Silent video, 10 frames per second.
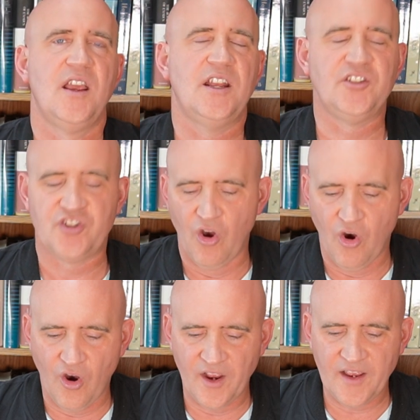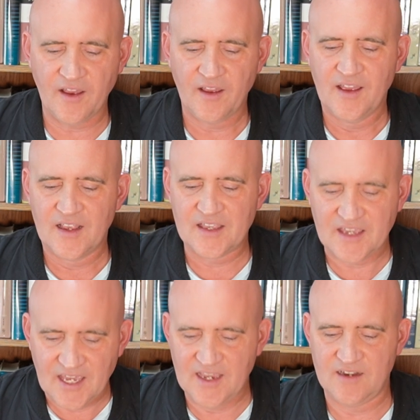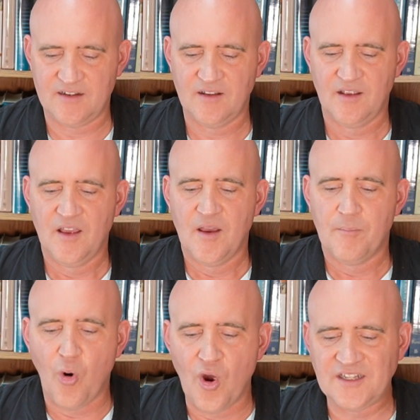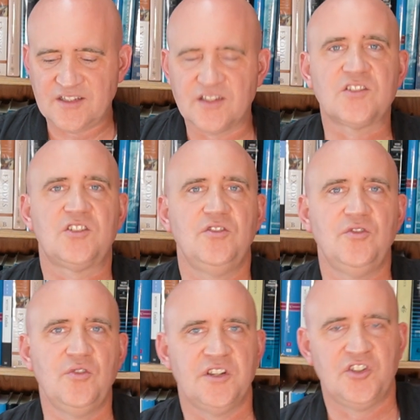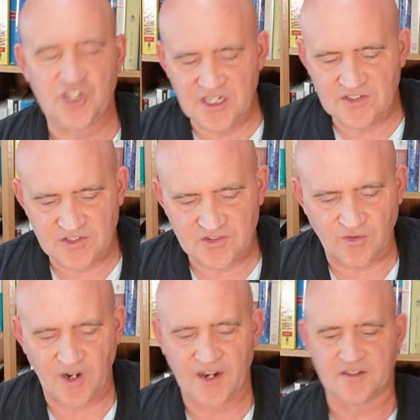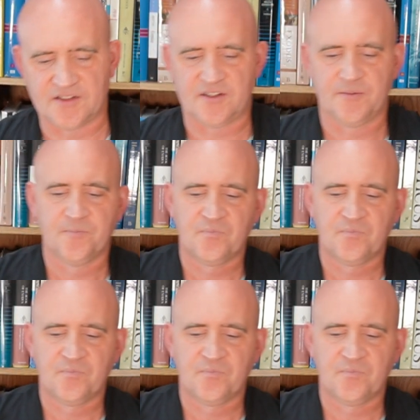And Jehoiachin points us to Jesus Christ.